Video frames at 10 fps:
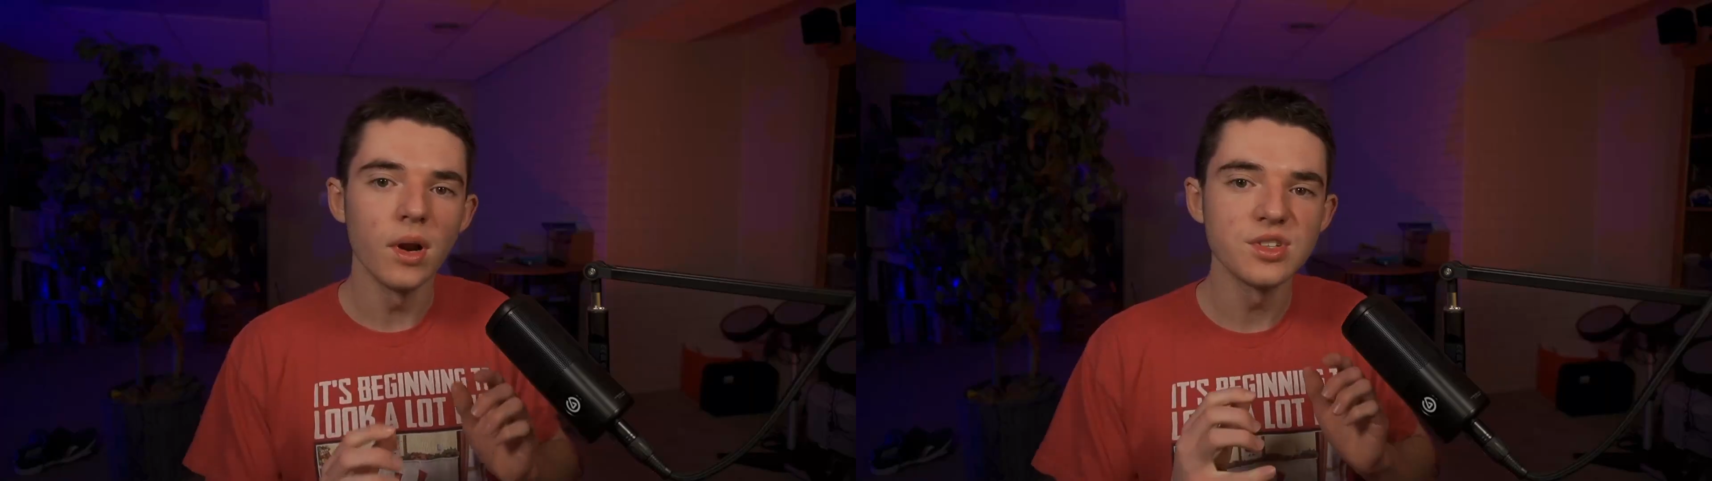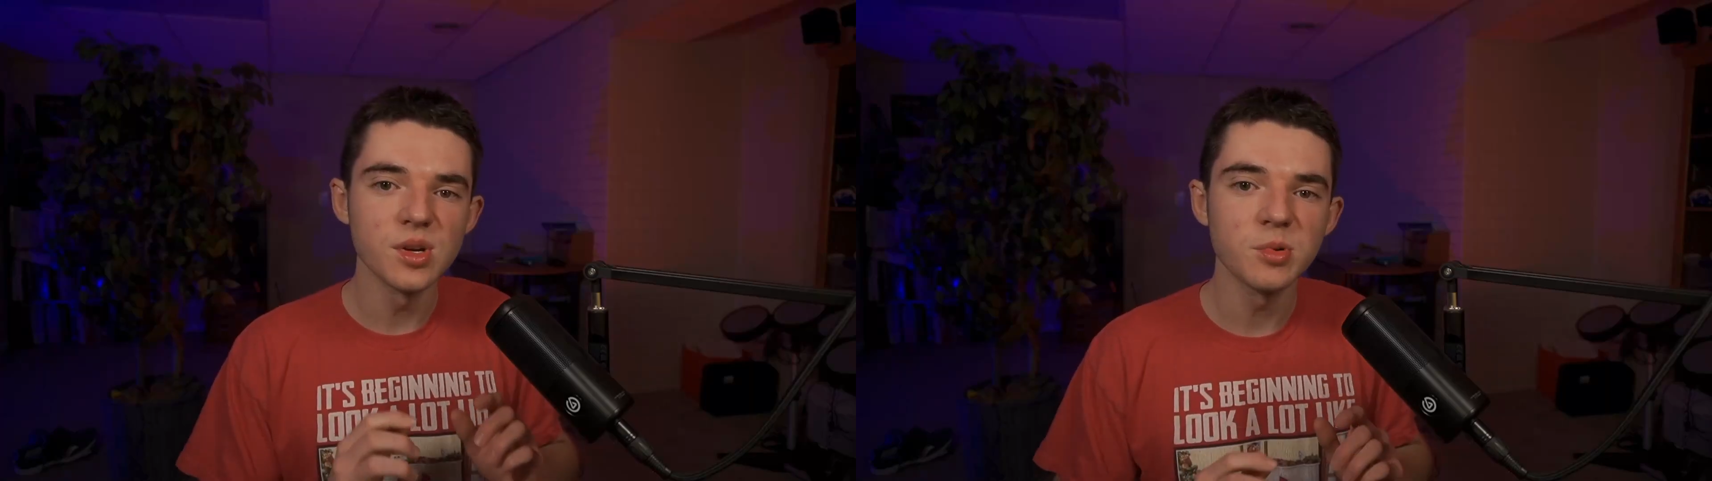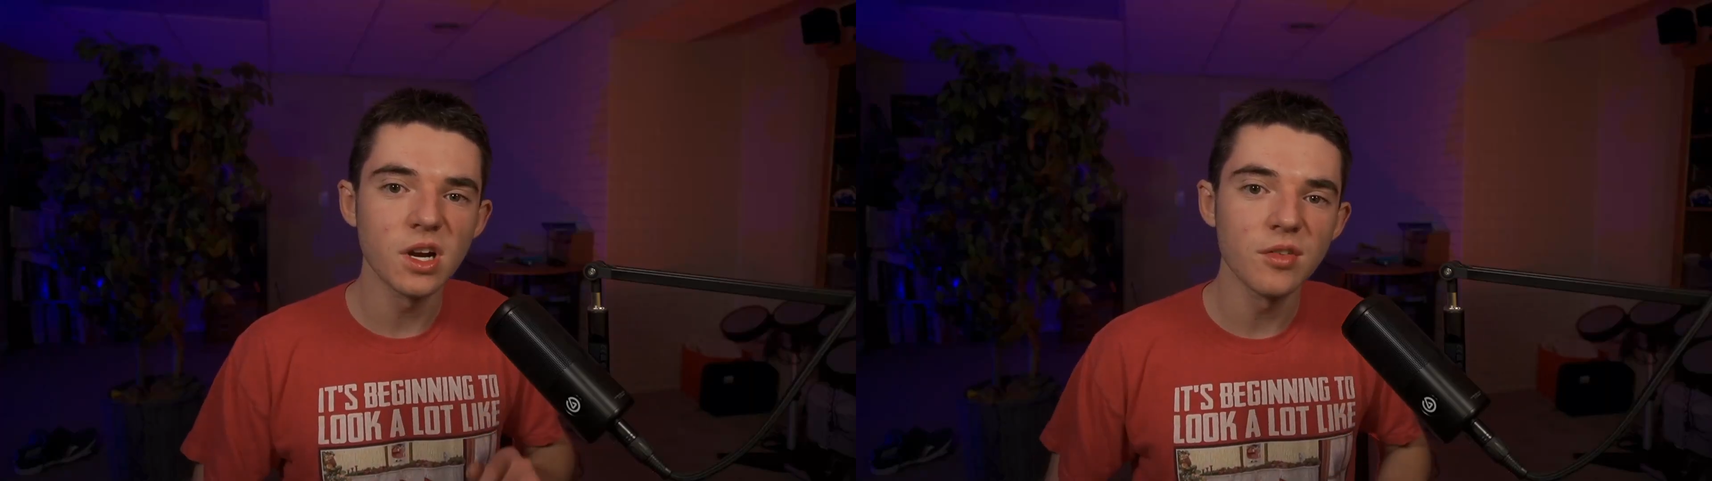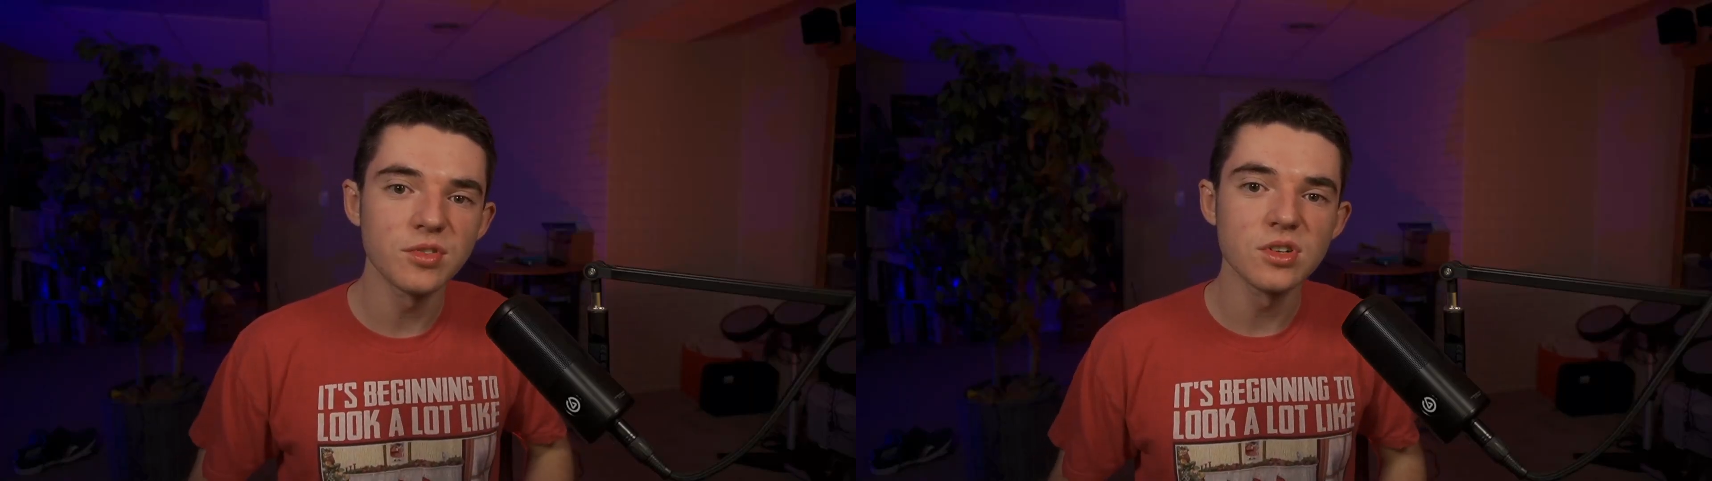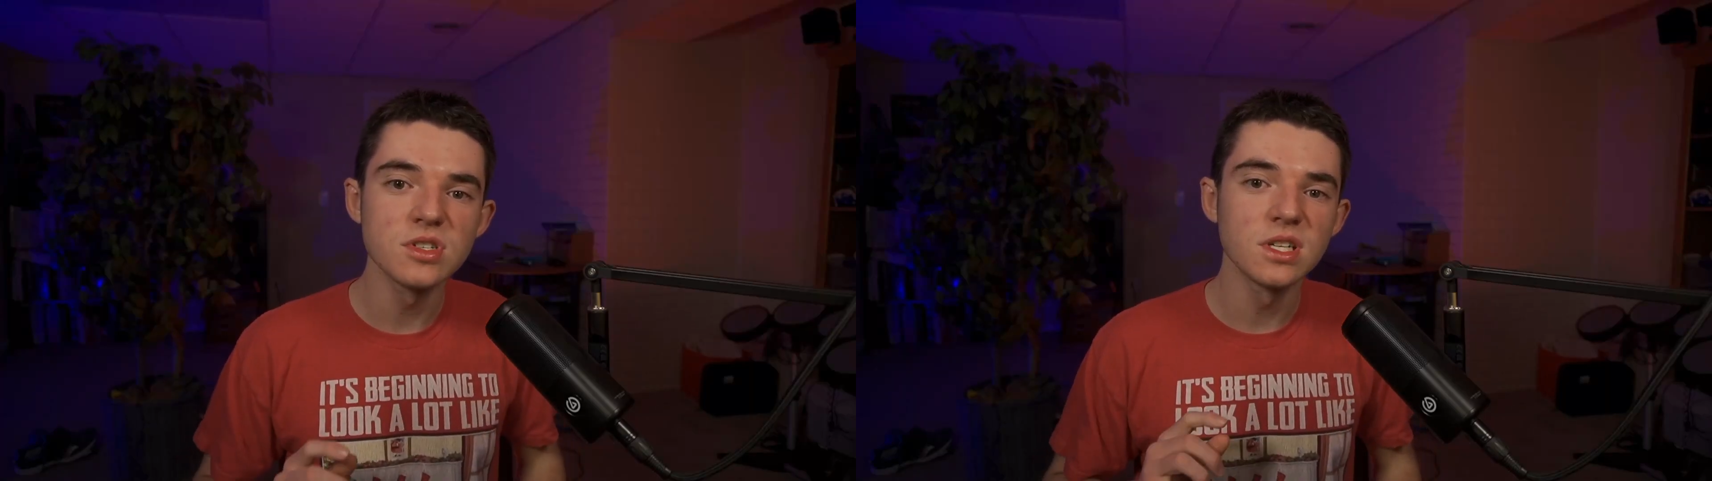is up,
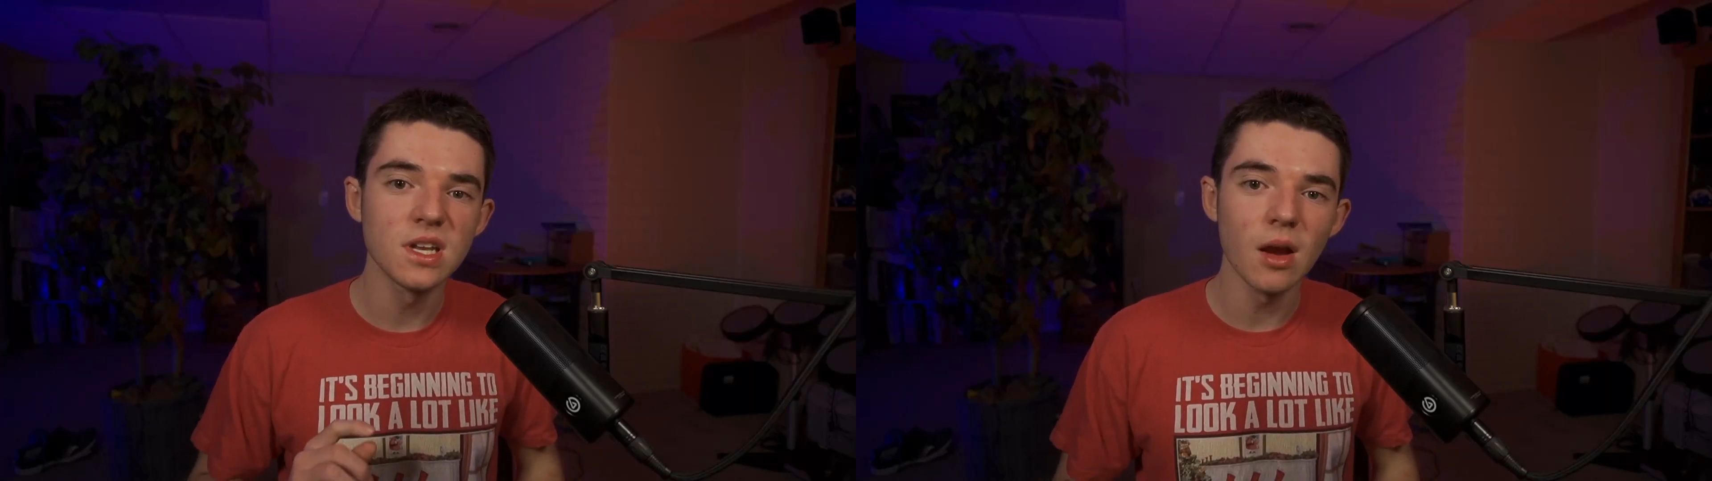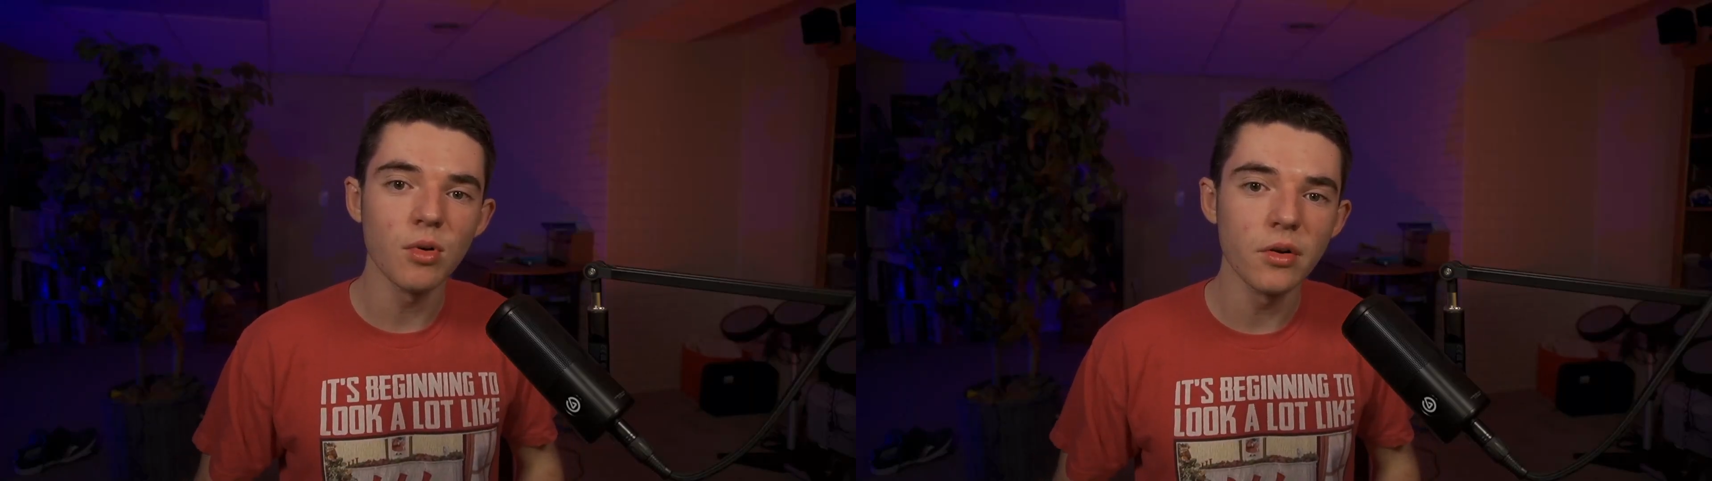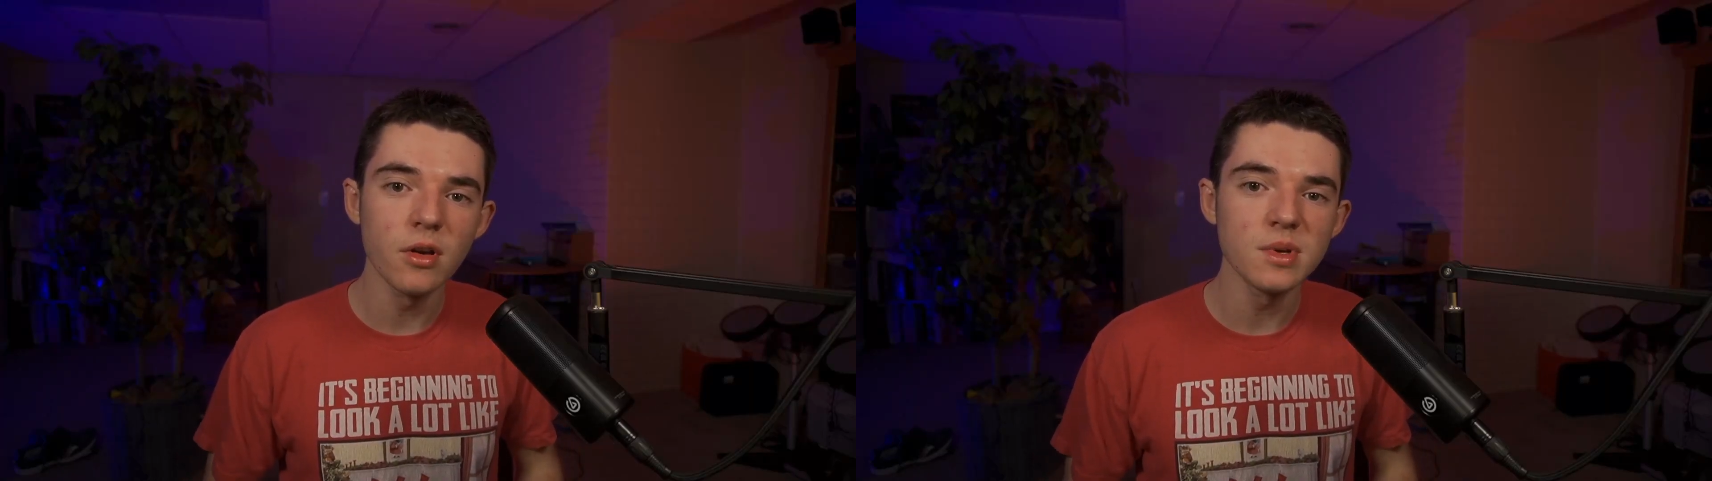crafters? Today we're going to